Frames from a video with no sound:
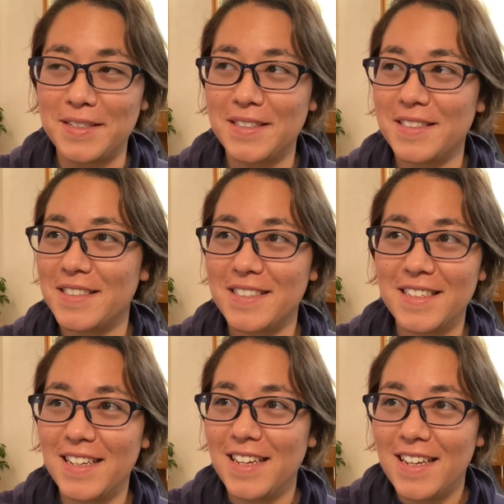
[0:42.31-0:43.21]
is
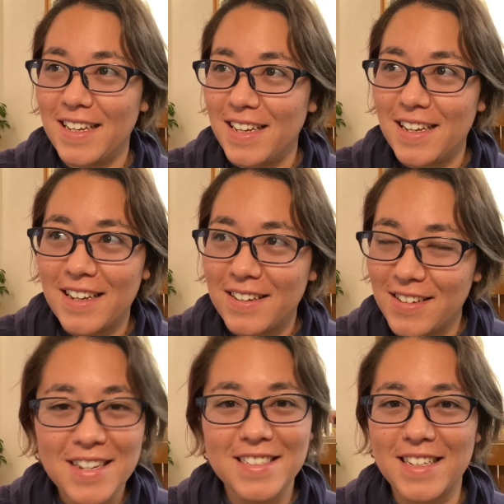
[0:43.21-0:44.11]

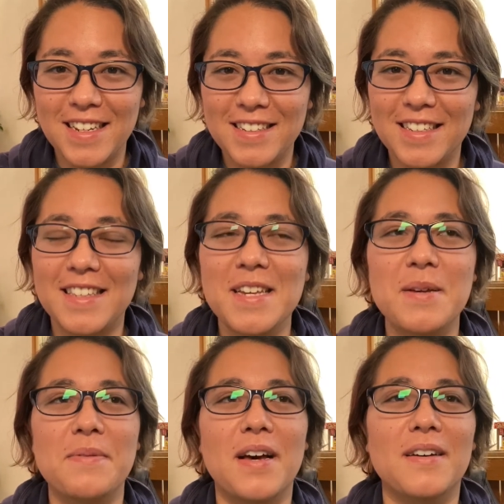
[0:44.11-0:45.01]
crazy to think
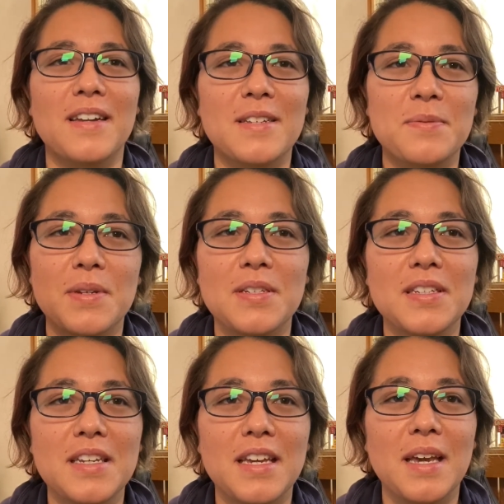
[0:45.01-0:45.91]
about,
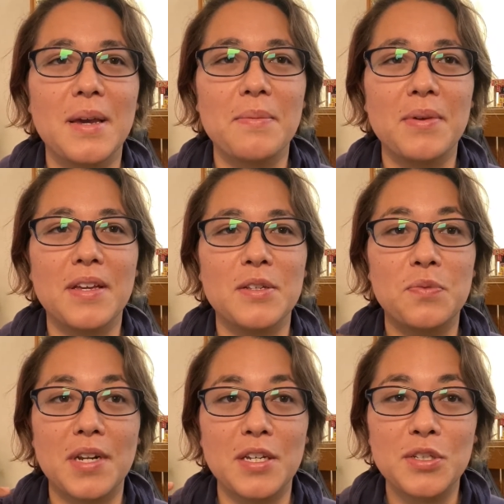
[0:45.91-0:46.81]
especially because
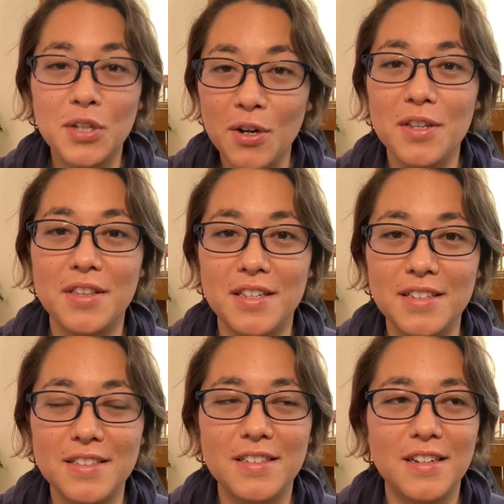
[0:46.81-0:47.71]
when I started
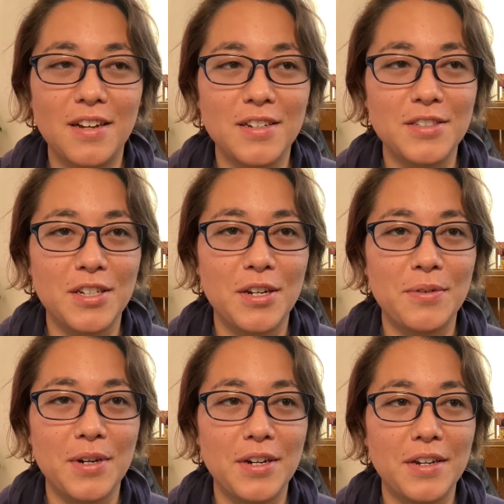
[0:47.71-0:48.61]
this on
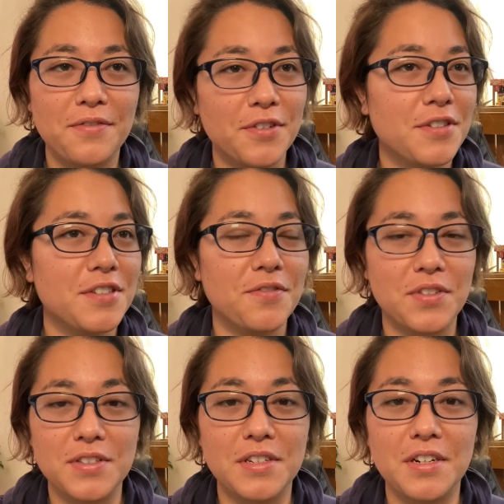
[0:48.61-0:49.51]
January 1st of
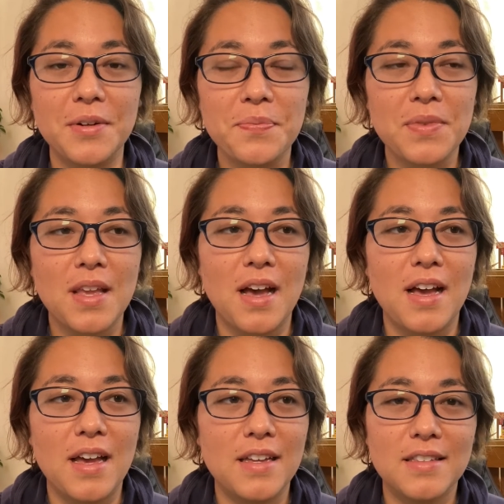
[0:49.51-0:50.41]
this year,
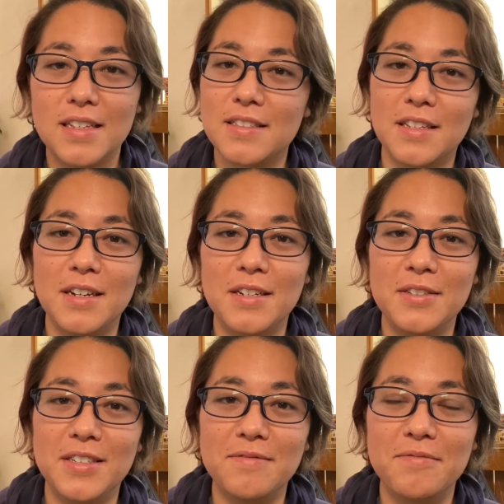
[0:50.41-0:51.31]
I had less than
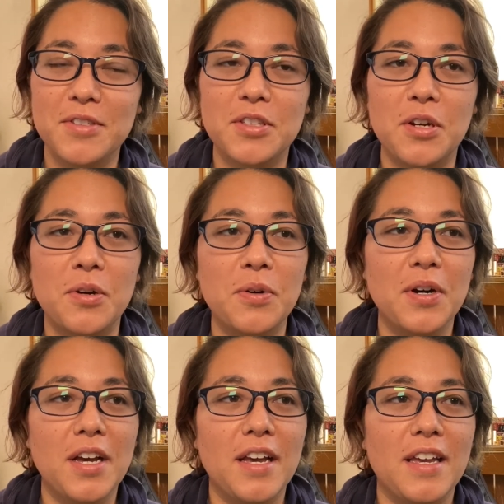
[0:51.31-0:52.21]
100. So
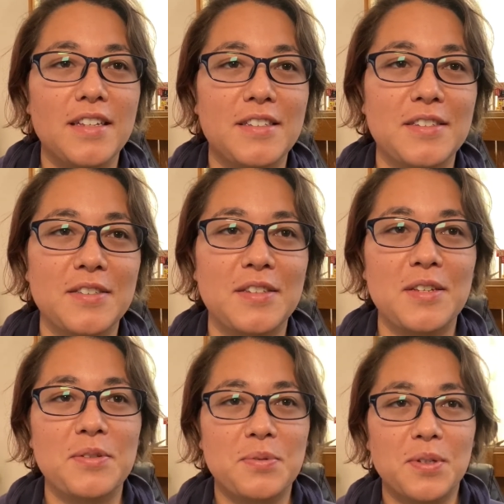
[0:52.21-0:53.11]

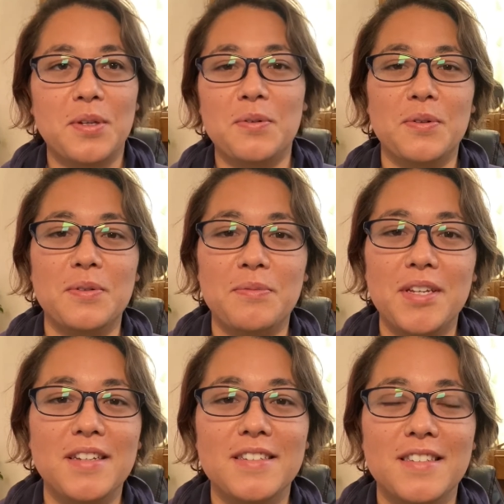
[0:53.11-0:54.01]
it's really cool to
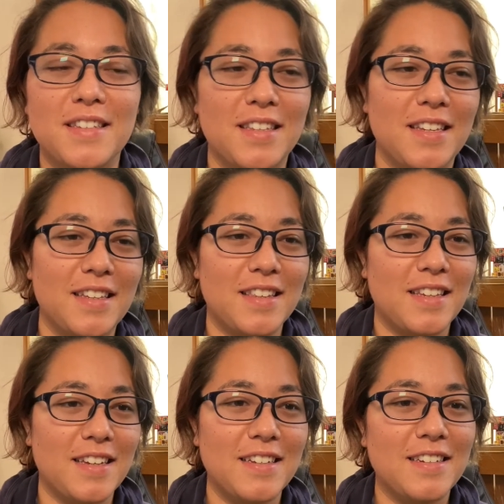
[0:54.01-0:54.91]
me to think
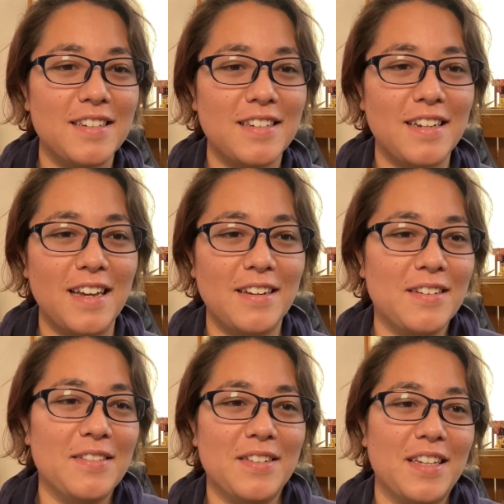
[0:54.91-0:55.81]
that, I don't
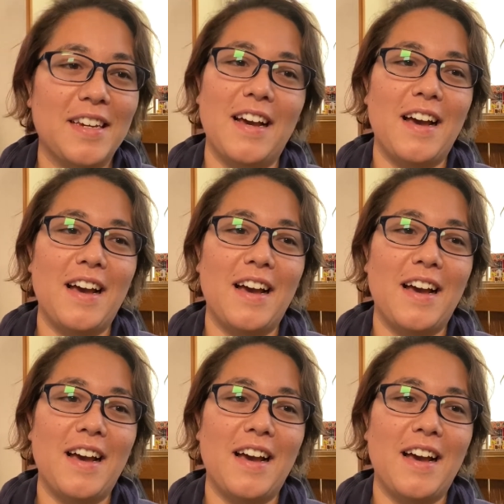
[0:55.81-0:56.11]
know, like